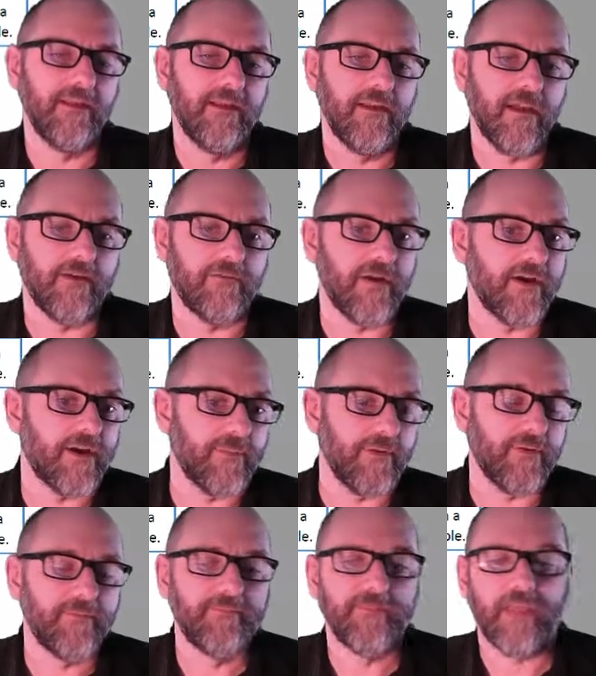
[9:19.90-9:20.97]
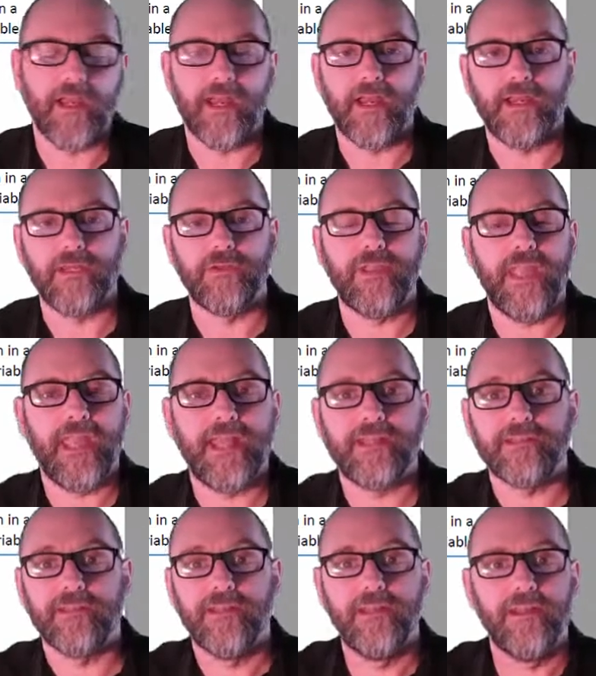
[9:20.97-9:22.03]
a variable, and you
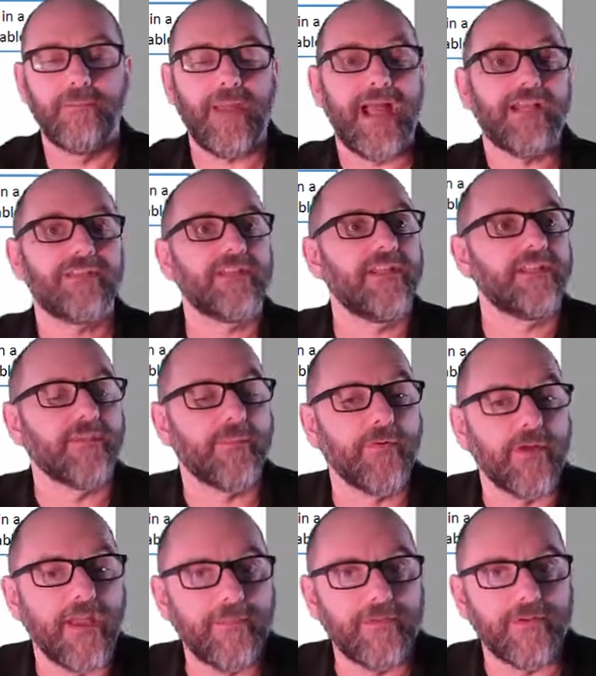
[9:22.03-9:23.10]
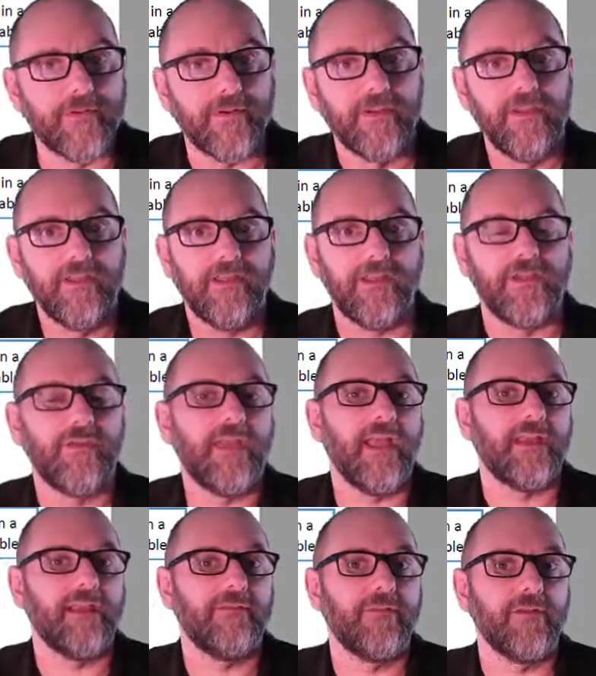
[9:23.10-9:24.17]
can't pass it as a parameter, and you
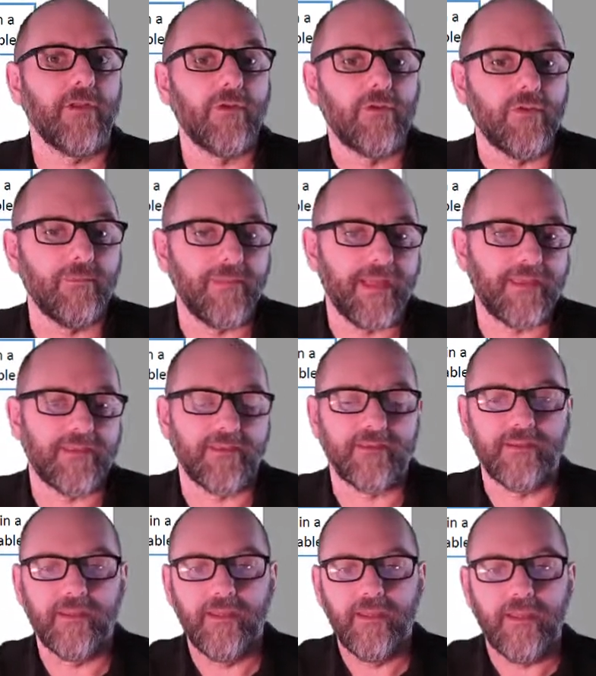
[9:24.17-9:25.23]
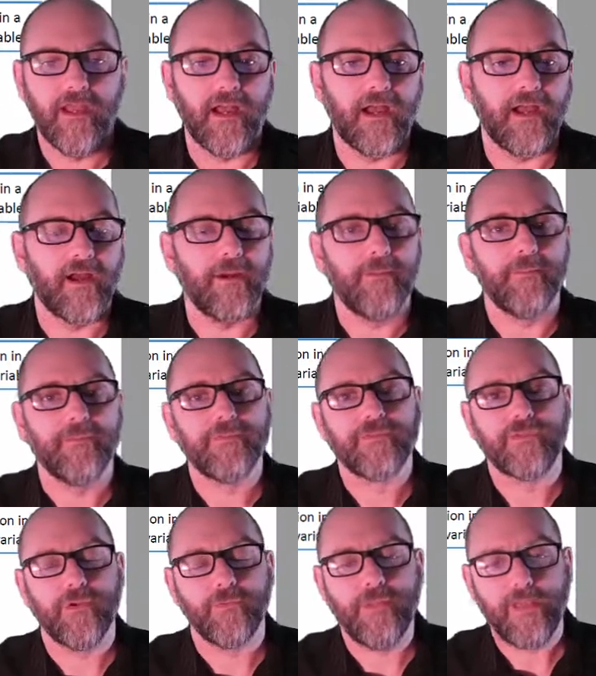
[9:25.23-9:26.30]
can't have a local method.
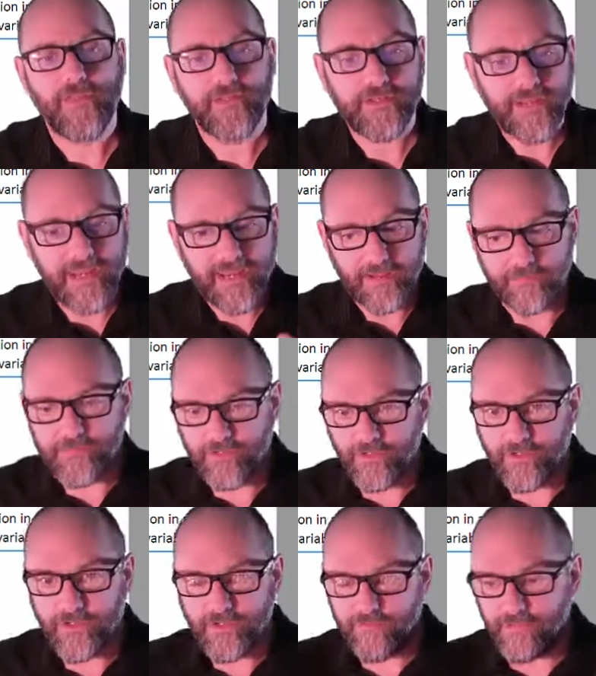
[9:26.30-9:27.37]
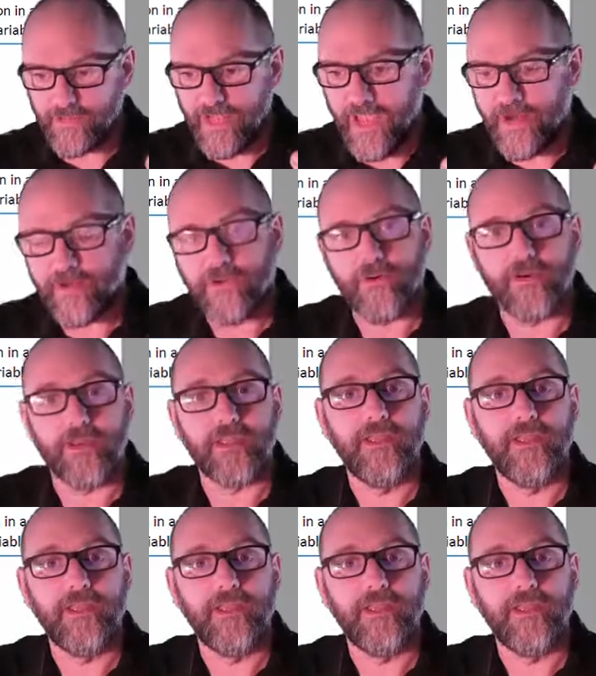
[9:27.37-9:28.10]
So method names are in a different category